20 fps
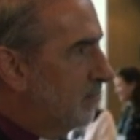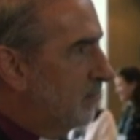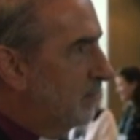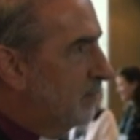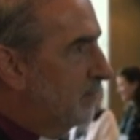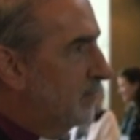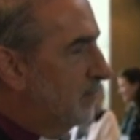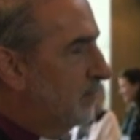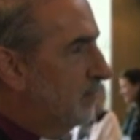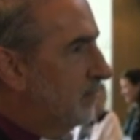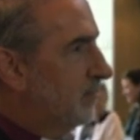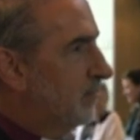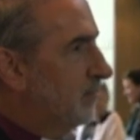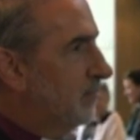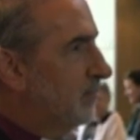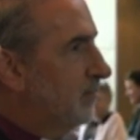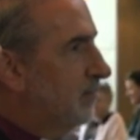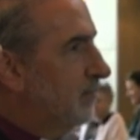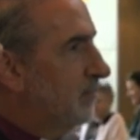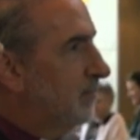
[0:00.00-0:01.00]

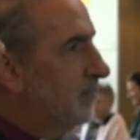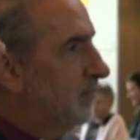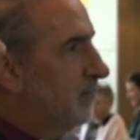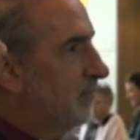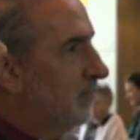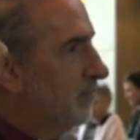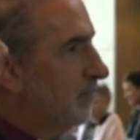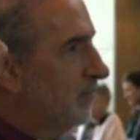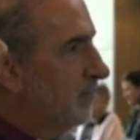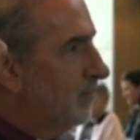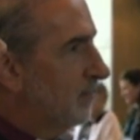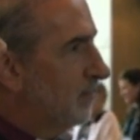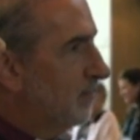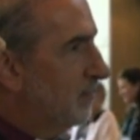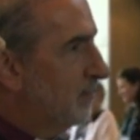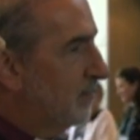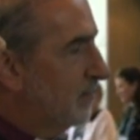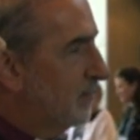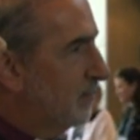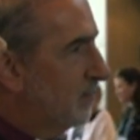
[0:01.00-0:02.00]

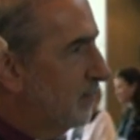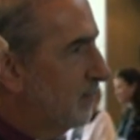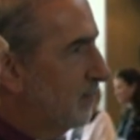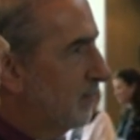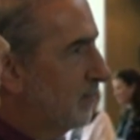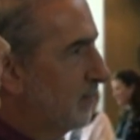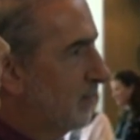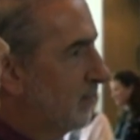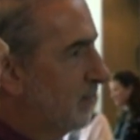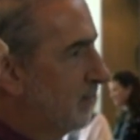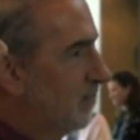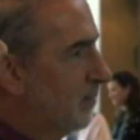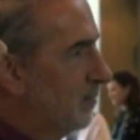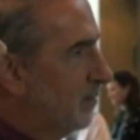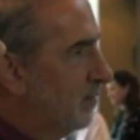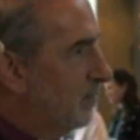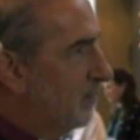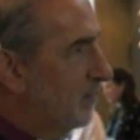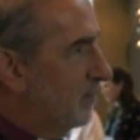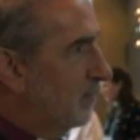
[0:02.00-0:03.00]

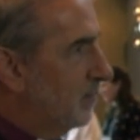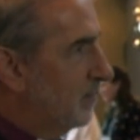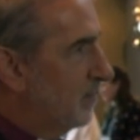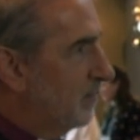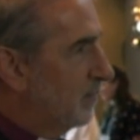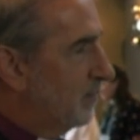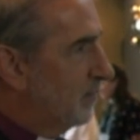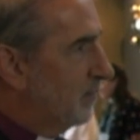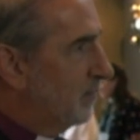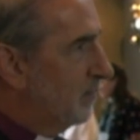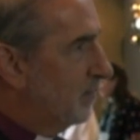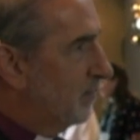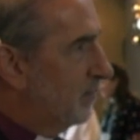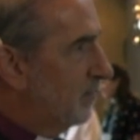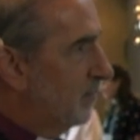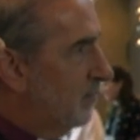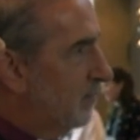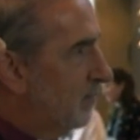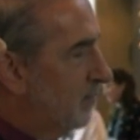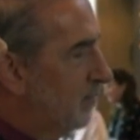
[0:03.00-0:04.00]

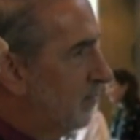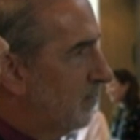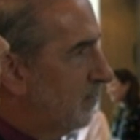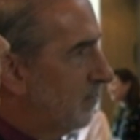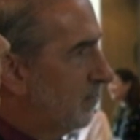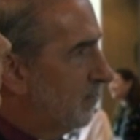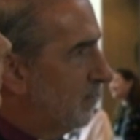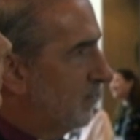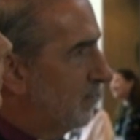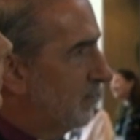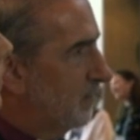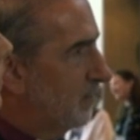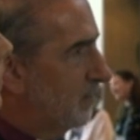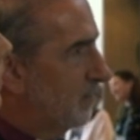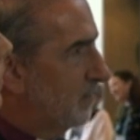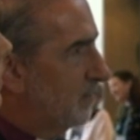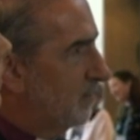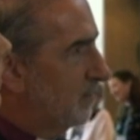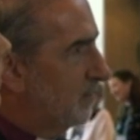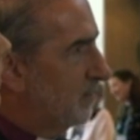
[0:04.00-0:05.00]

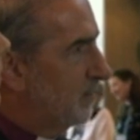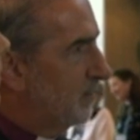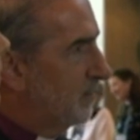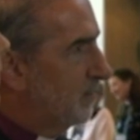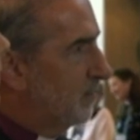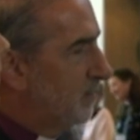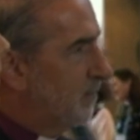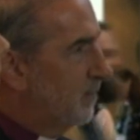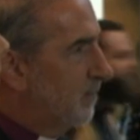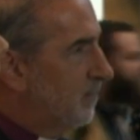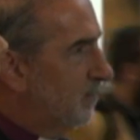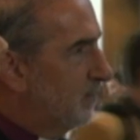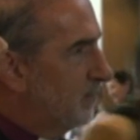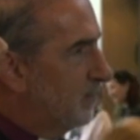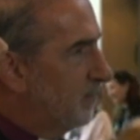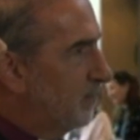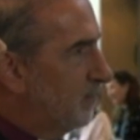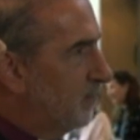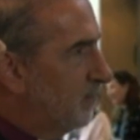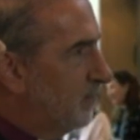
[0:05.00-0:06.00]

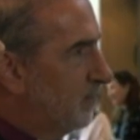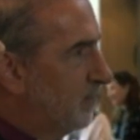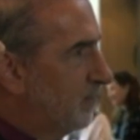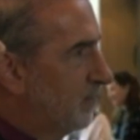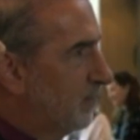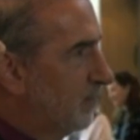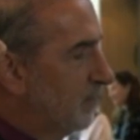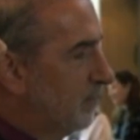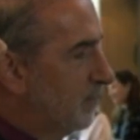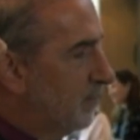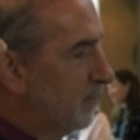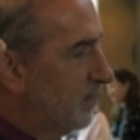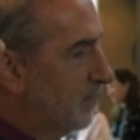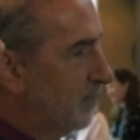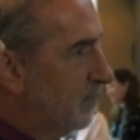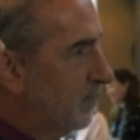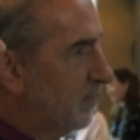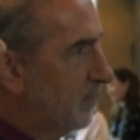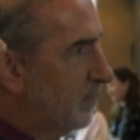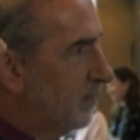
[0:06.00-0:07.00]

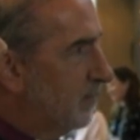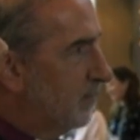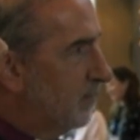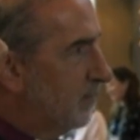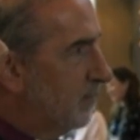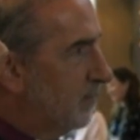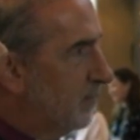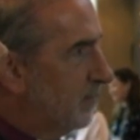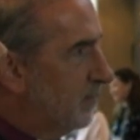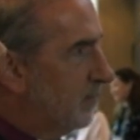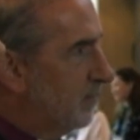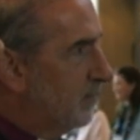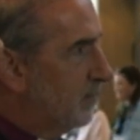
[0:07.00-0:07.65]
No words are spoken by the person on screen.